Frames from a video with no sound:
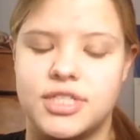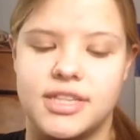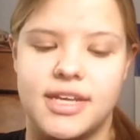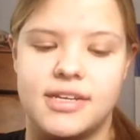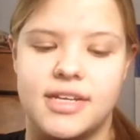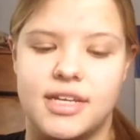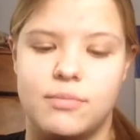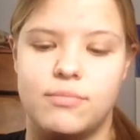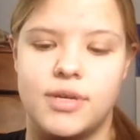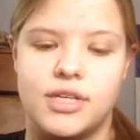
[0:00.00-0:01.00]
to let
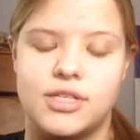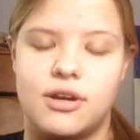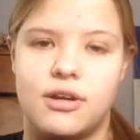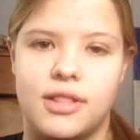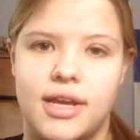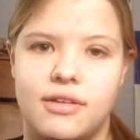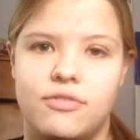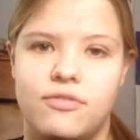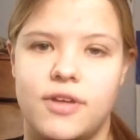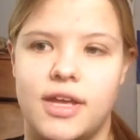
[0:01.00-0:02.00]
him into our
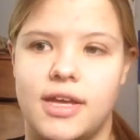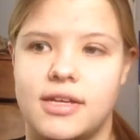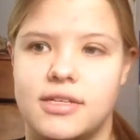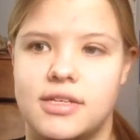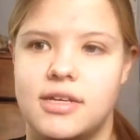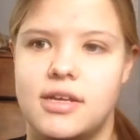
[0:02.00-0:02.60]
life and